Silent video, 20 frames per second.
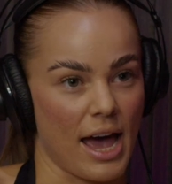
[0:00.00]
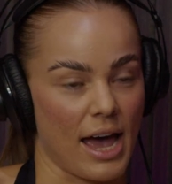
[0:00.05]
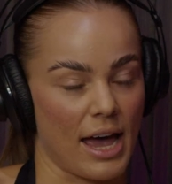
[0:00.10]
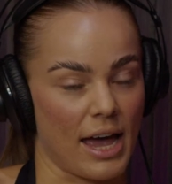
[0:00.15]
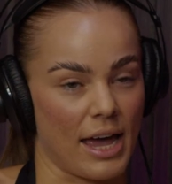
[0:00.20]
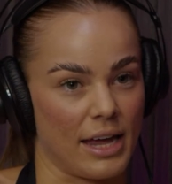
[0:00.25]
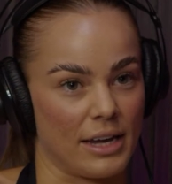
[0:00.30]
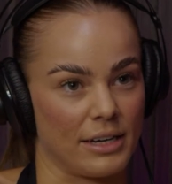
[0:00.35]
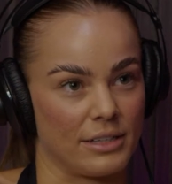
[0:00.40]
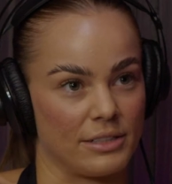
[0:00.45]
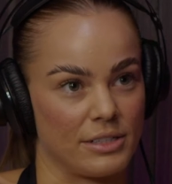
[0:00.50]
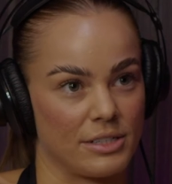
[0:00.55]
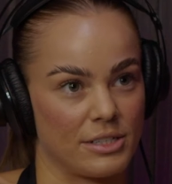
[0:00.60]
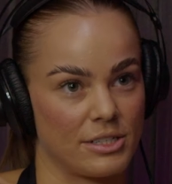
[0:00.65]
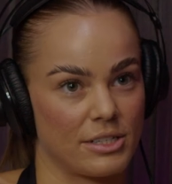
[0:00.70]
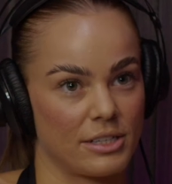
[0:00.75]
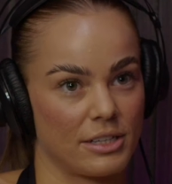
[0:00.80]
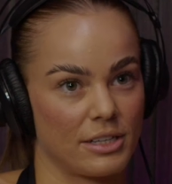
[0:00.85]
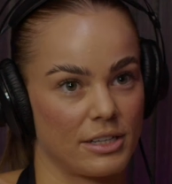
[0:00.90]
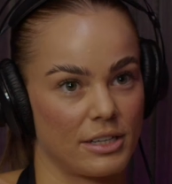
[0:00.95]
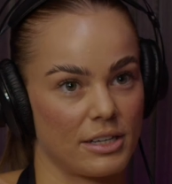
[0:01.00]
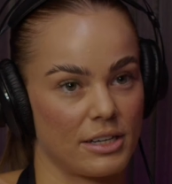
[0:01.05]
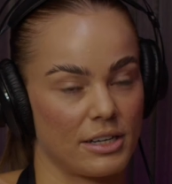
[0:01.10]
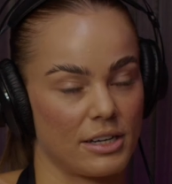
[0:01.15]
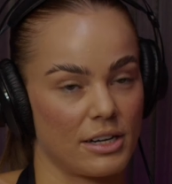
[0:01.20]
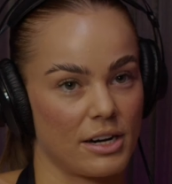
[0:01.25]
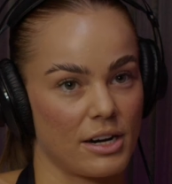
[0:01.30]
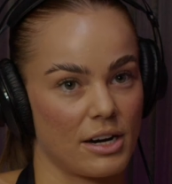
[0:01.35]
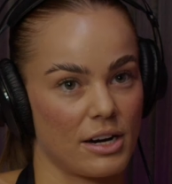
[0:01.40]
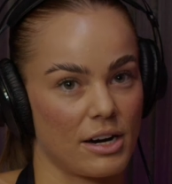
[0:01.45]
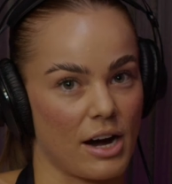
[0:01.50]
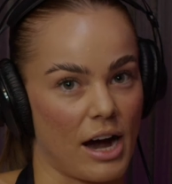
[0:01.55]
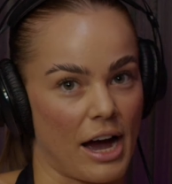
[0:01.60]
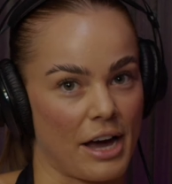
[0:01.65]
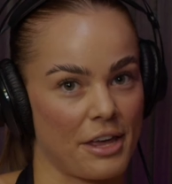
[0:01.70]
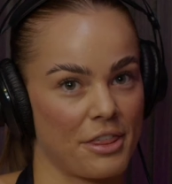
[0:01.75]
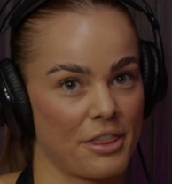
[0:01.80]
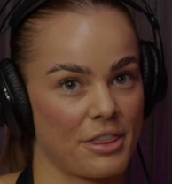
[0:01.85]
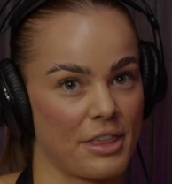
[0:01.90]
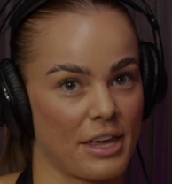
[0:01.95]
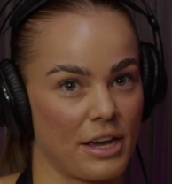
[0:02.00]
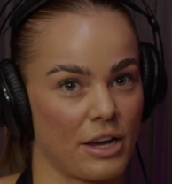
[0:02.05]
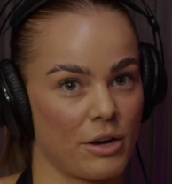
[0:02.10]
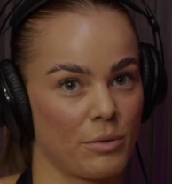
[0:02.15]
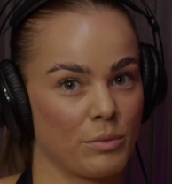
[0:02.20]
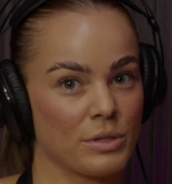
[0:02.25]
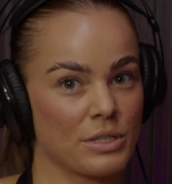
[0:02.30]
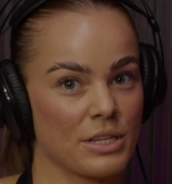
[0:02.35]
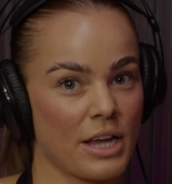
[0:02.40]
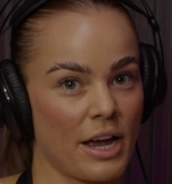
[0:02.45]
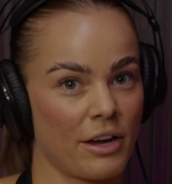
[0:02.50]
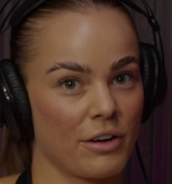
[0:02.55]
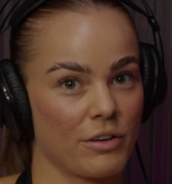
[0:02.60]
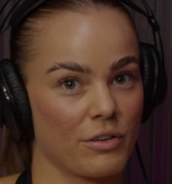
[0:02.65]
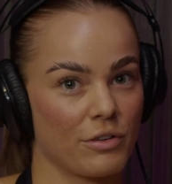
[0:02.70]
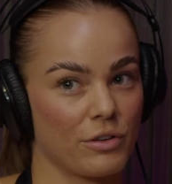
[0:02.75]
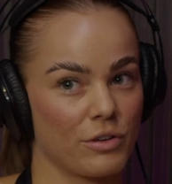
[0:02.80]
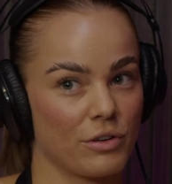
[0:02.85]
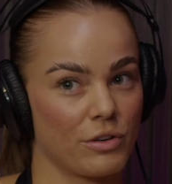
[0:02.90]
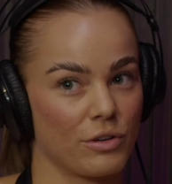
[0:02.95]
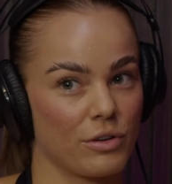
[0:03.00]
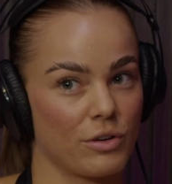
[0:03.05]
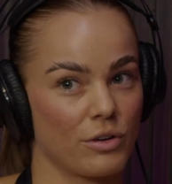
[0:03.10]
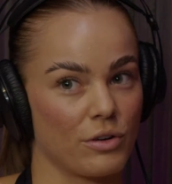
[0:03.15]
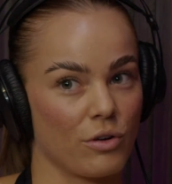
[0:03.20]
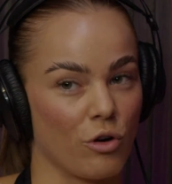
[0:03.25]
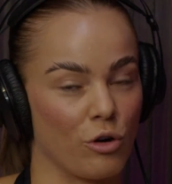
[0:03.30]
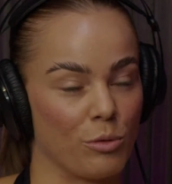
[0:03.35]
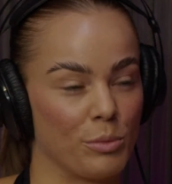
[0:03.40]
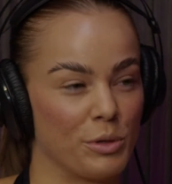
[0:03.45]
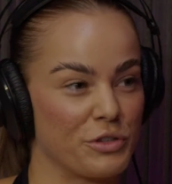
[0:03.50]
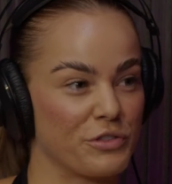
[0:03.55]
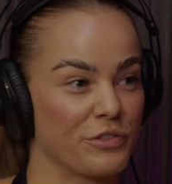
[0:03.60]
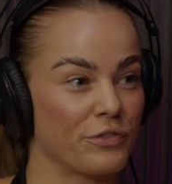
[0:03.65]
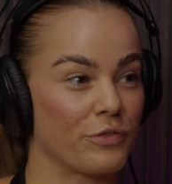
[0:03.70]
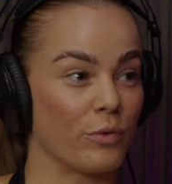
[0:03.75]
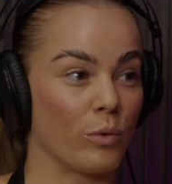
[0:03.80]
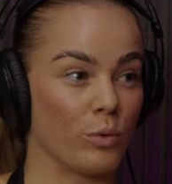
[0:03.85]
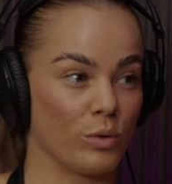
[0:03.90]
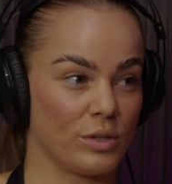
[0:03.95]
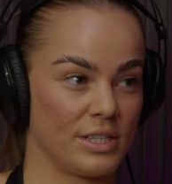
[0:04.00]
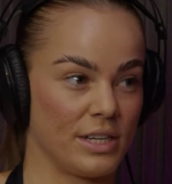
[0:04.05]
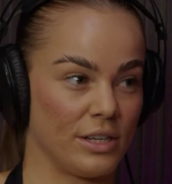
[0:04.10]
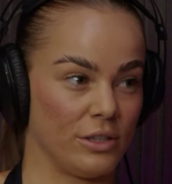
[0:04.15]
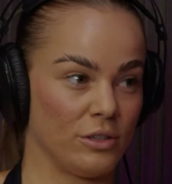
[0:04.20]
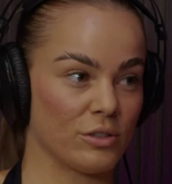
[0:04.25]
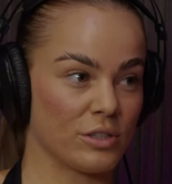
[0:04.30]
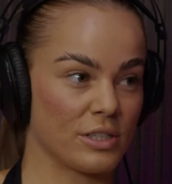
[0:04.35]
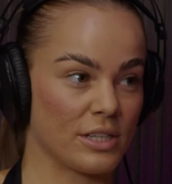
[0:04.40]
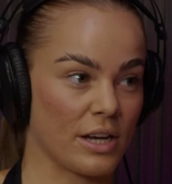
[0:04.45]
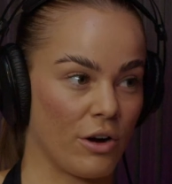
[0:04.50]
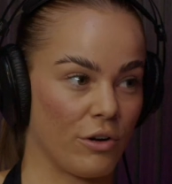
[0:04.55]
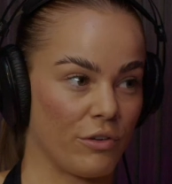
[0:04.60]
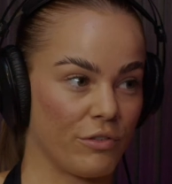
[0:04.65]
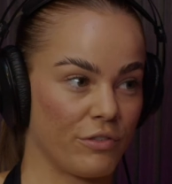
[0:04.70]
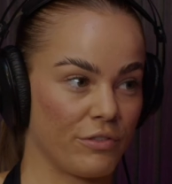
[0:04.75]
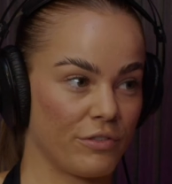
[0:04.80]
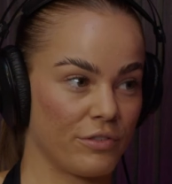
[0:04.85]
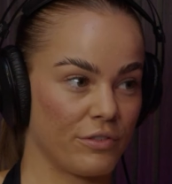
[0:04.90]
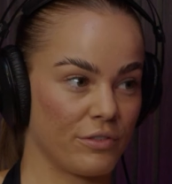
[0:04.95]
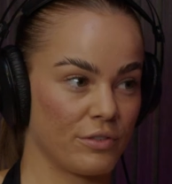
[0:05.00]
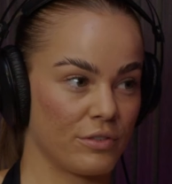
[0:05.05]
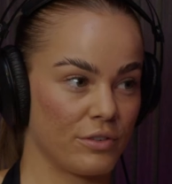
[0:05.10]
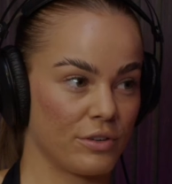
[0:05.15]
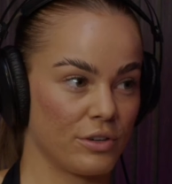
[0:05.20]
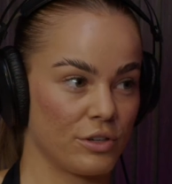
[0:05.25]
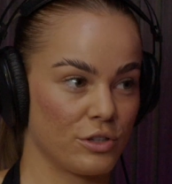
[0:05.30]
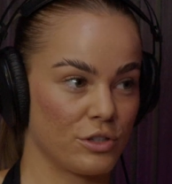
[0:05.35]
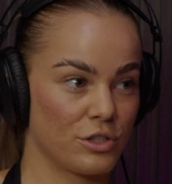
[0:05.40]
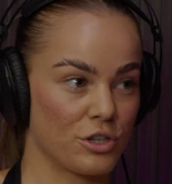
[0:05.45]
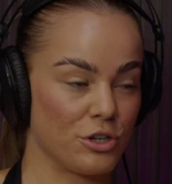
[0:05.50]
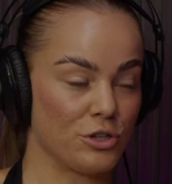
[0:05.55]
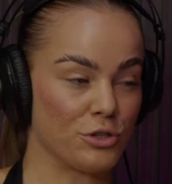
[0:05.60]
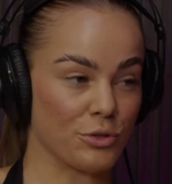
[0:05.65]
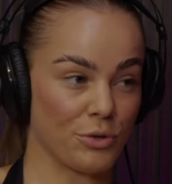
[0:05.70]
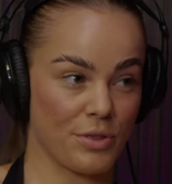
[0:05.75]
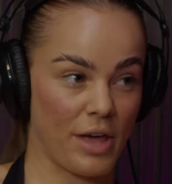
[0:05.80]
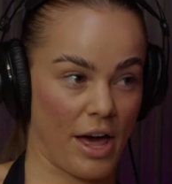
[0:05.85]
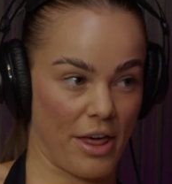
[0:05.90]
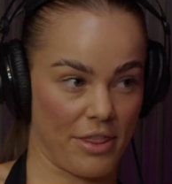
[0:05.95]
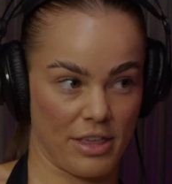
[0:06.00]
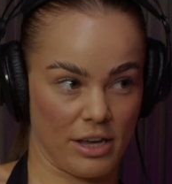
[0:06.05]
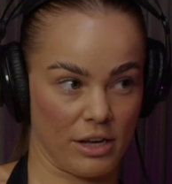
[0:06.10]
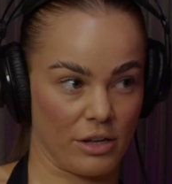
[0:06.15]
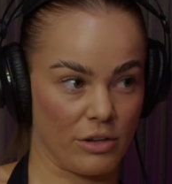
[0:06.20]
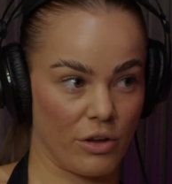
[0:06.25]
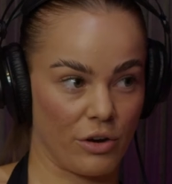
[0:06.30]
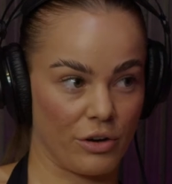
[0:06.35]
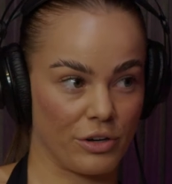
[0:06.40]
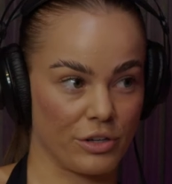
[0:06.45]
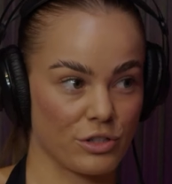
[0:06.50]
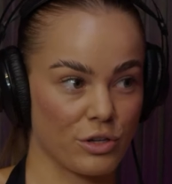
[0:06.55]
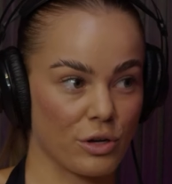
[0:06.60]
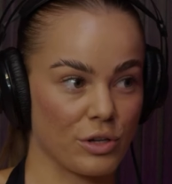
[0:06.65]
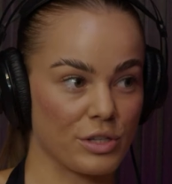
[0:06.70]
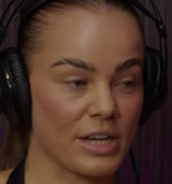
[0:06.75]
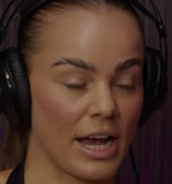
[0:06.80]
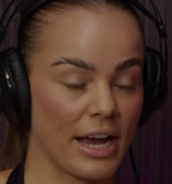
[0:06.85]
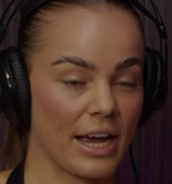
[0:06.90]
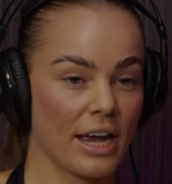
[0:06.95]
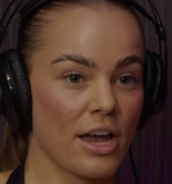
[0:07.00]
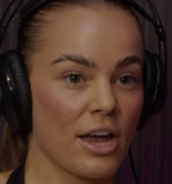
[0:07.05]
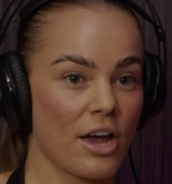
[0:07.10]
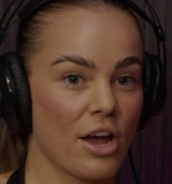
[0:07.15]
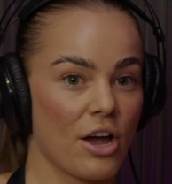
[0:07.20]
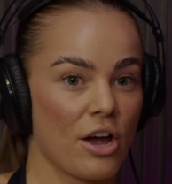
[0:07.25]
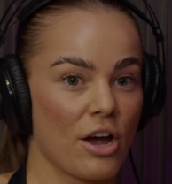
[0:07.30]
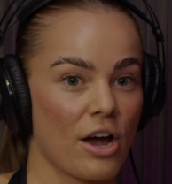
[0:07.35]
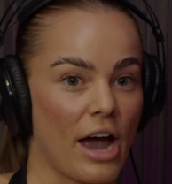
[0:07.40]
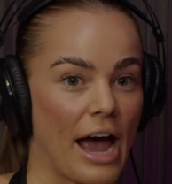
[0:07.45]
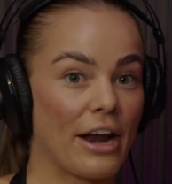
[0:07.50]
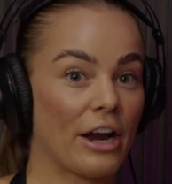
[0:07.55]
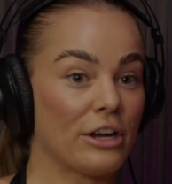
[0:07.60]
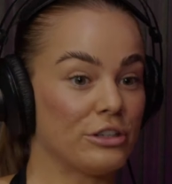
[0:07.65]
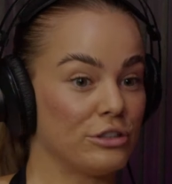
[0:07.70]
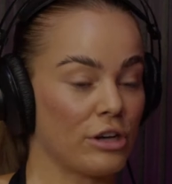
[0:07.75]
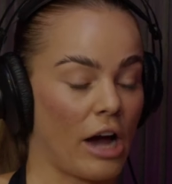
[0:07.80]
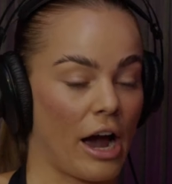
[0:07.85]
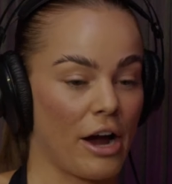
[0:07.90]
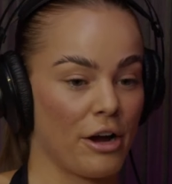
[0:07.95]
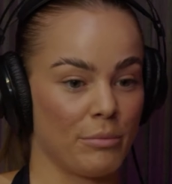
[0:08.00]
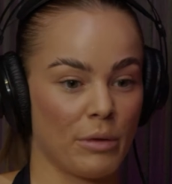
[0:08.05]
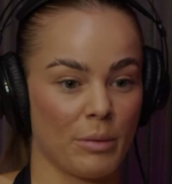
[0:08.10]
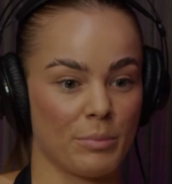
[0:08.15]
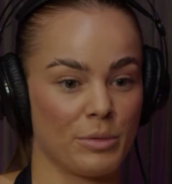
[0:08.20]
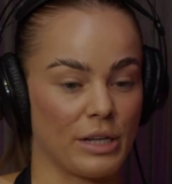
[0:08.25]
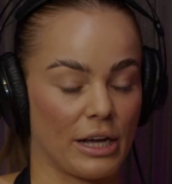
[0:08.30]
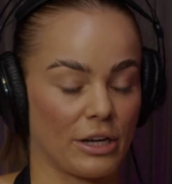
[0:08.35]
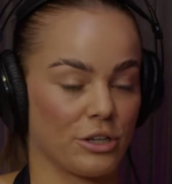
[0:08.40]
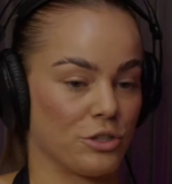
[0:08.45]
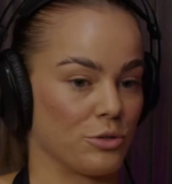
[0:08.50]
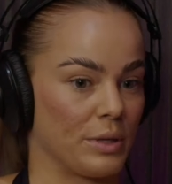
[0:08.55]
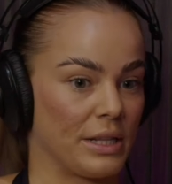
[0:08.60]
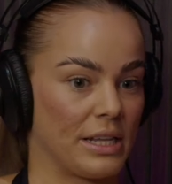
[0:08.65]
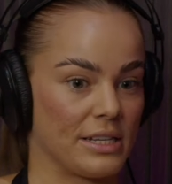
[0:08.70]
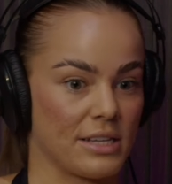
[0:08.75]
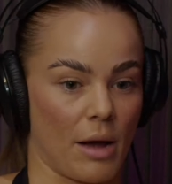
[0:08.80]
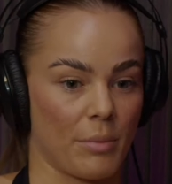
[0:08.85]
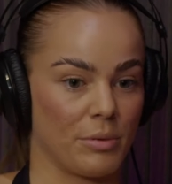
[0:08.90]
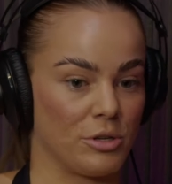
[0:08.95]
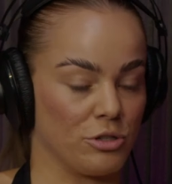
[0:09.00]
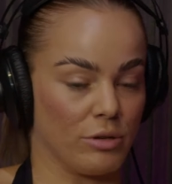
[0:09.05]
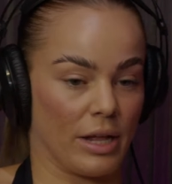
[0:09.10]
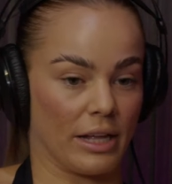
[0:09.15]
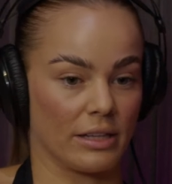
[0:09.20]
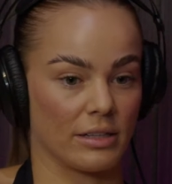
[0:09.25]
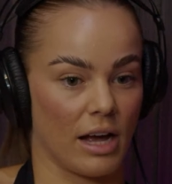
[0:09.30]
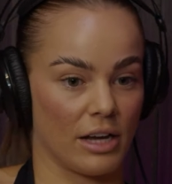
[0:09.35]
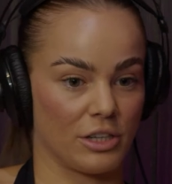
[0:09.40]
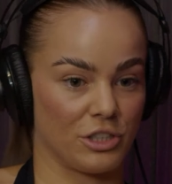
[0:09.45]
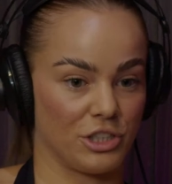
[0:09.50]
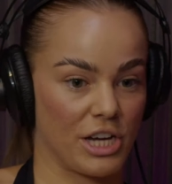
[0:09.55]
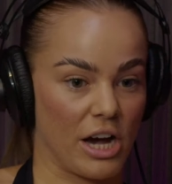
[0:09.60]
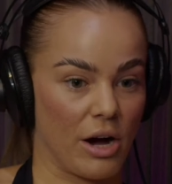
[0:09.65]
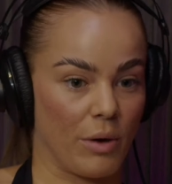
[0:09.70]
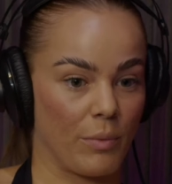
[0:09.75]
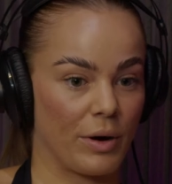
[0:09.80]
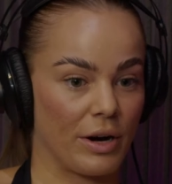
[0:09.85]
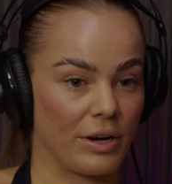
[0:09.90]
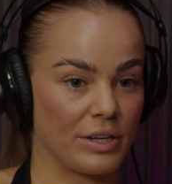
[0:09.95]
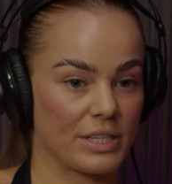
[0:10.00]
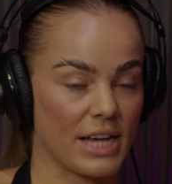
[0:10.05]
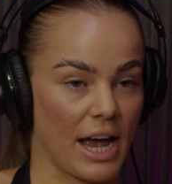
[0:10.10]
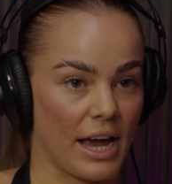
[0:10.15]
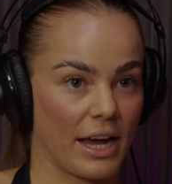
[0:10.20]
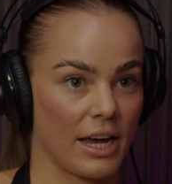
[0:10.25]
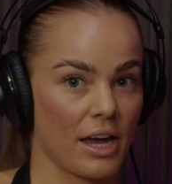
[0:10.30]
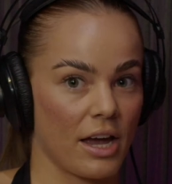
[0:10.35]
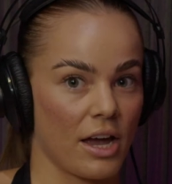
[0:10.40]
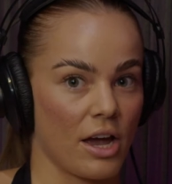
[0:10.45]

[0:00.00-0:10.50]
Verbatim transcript: And I think it was like almost forcing yourself to do that thing alone. So it's like, and I, I remember like doing this up until like last year where it's like